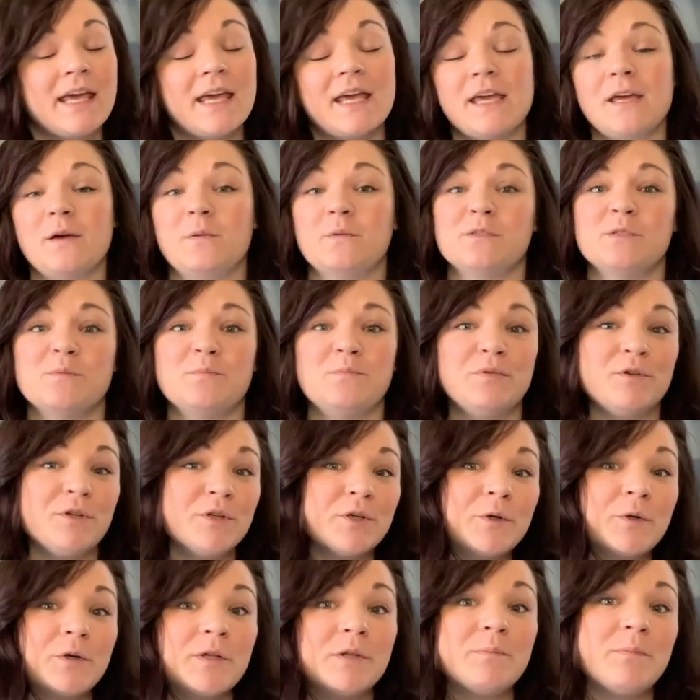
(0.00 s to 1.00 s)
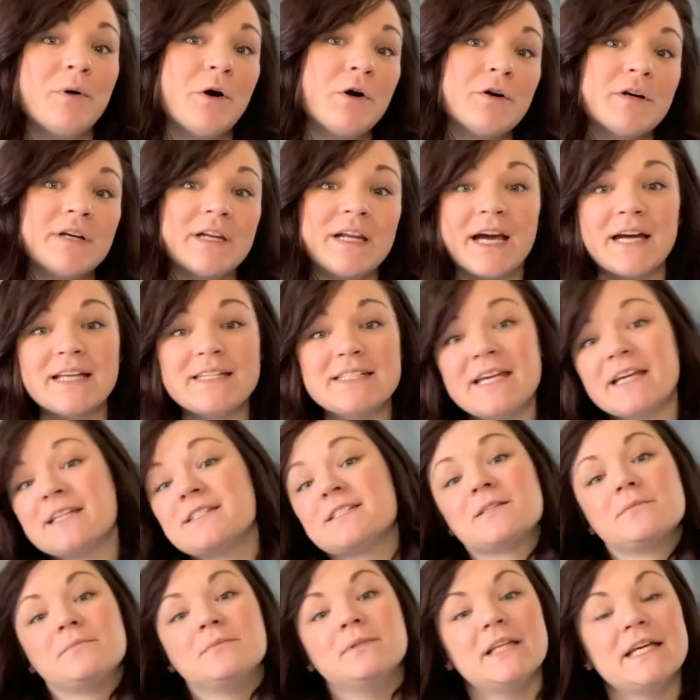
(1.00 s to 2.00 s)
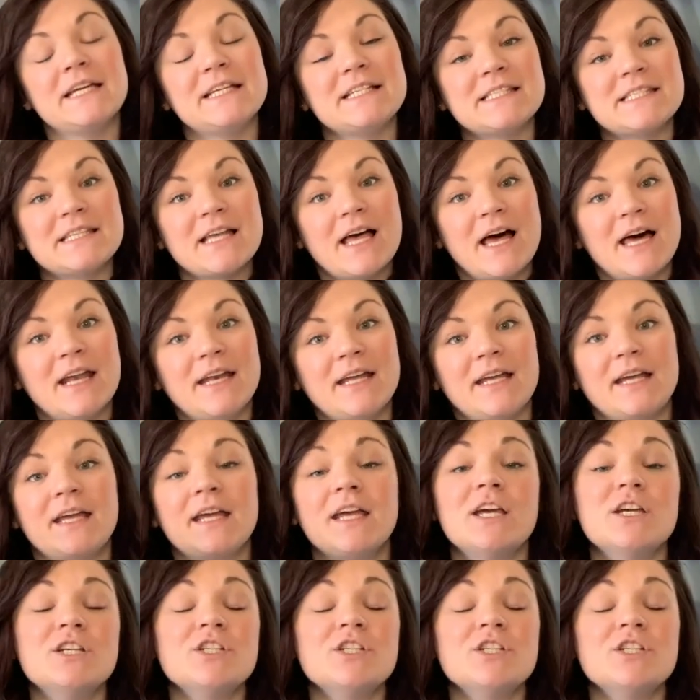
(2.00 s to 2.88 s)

It was blue with polka dots, had some lace on it.